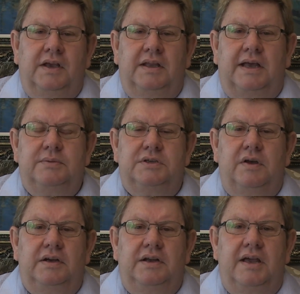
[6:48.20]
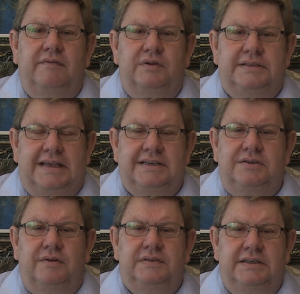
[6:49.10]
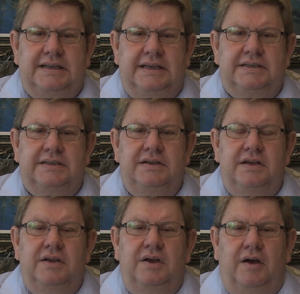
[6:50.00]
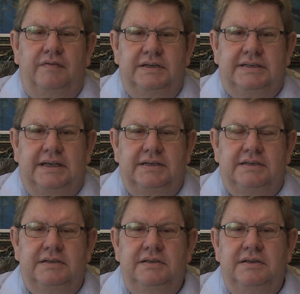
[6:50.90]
And I started going for test after test after test.